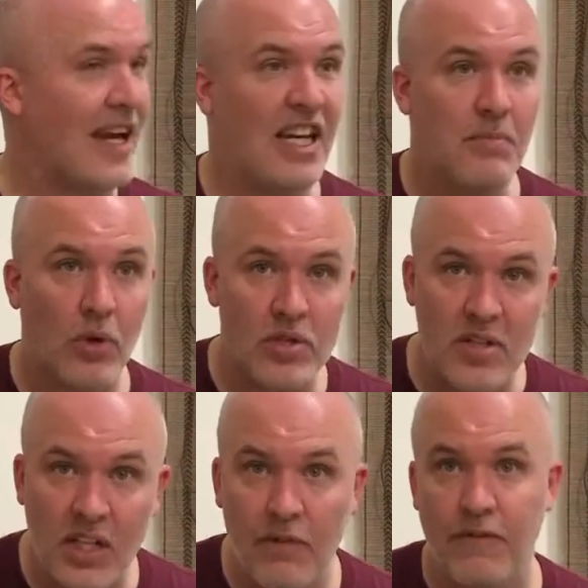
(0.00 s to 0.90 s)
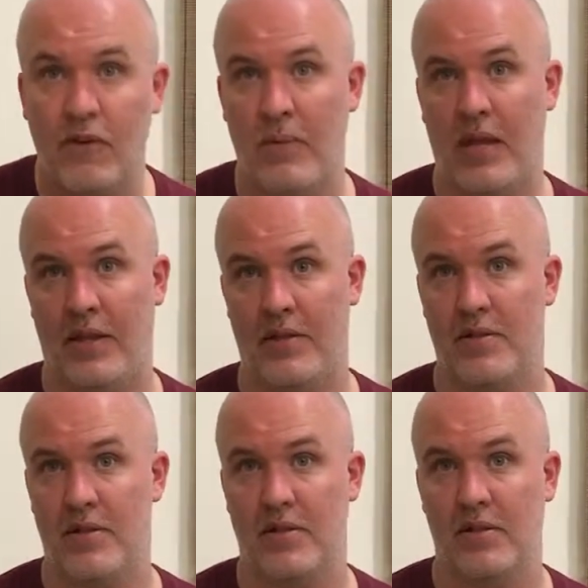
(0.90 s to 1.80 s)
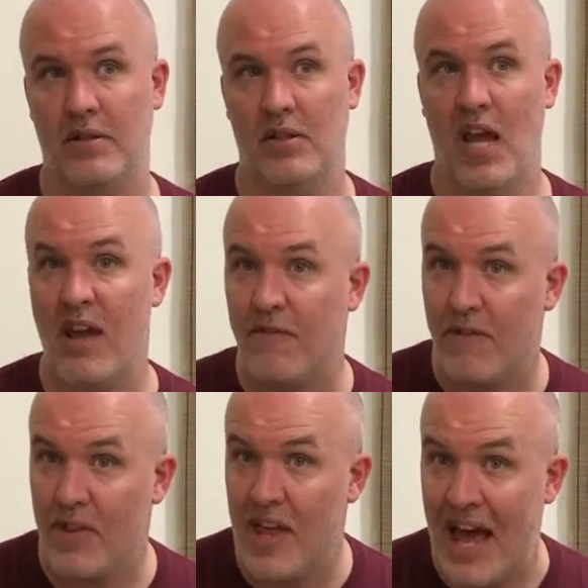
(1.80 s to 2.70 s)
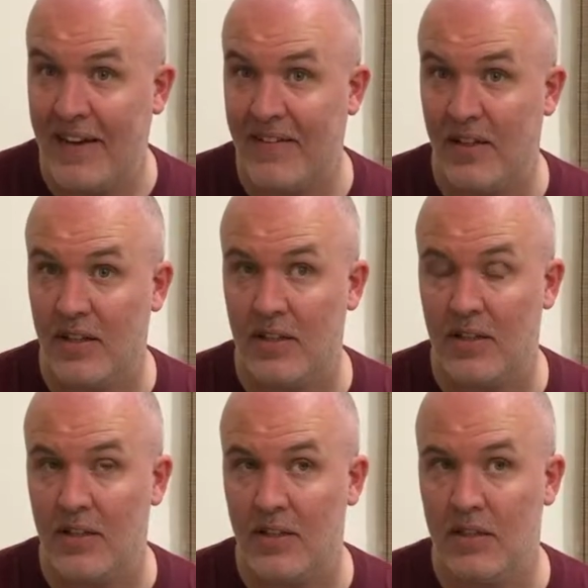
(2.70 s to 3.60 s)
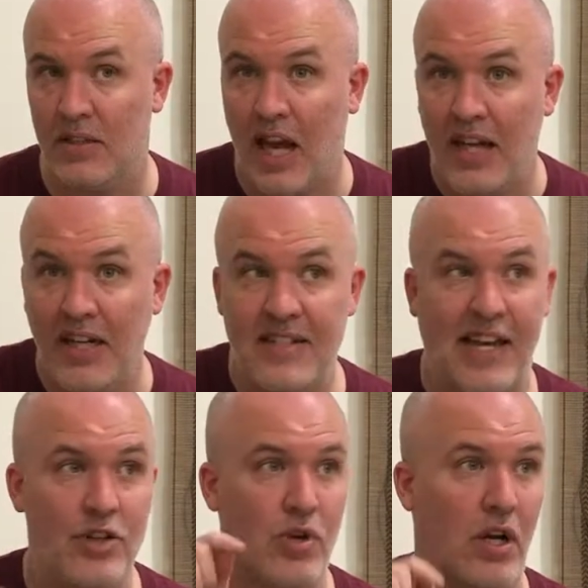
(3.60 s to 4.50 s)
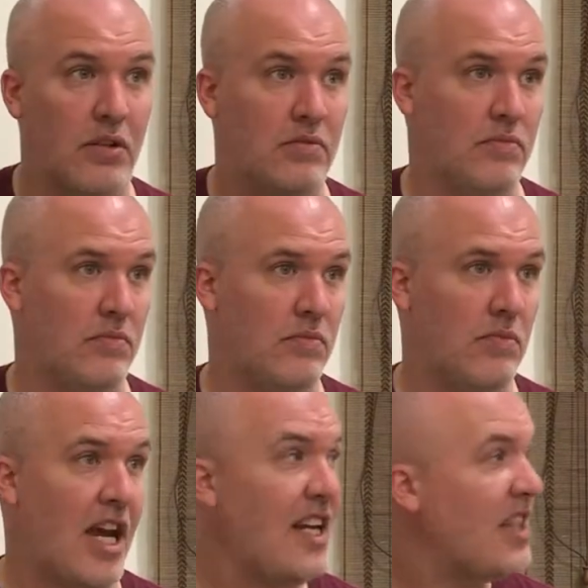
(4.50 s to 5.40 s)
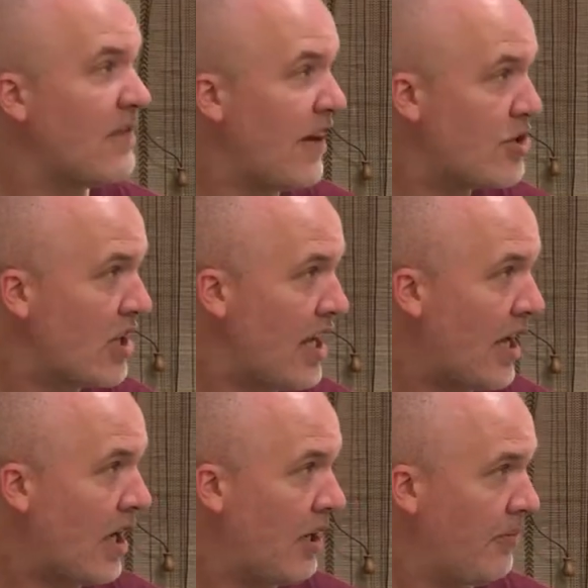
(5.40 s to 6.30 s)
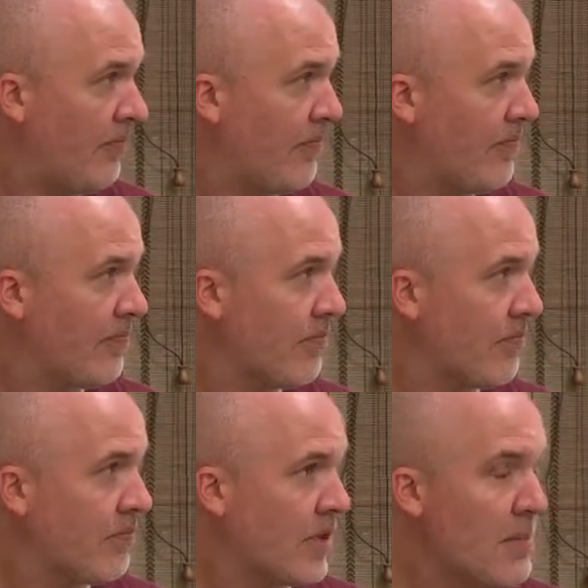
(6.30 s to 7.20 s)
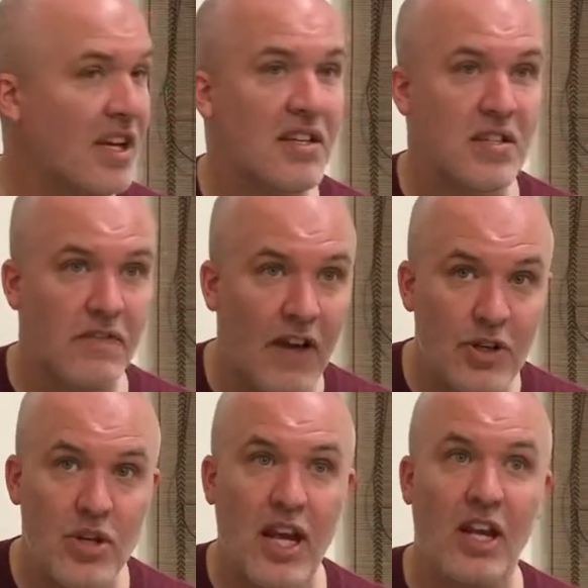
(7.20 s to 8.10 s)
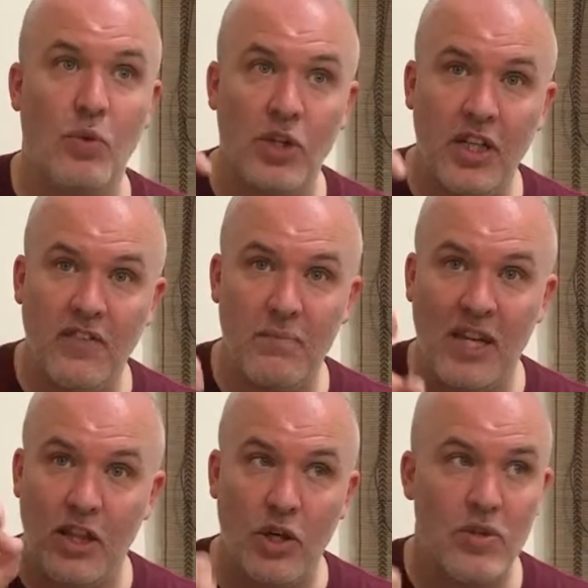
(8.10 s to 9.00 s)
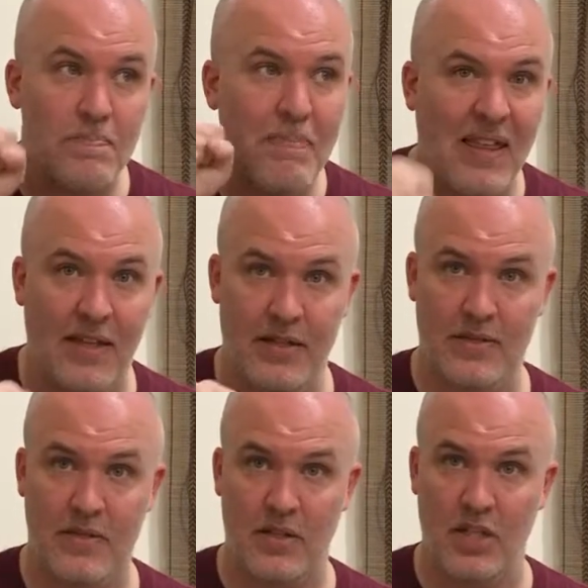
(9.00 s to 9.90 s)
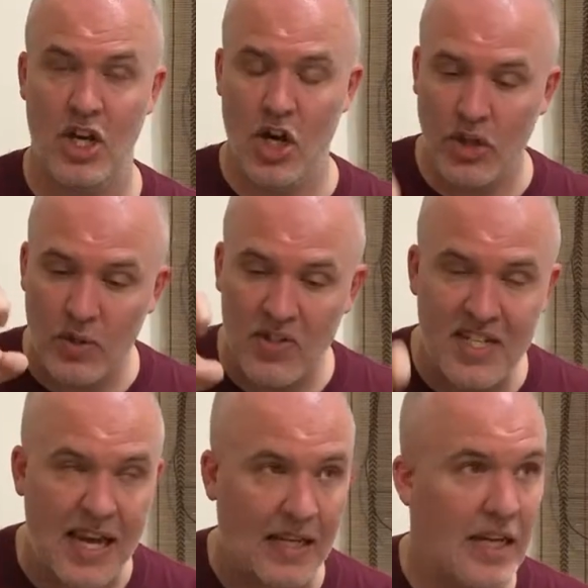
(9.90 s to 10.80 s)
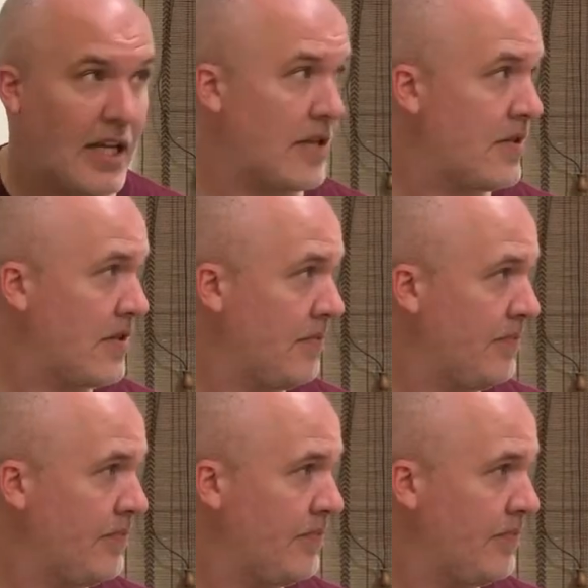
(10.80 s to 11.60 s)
I need more skillful methods. And for that, I need Tantra. I need the Vajrayana. Because the Vajrayana will give me those methods, those techniques.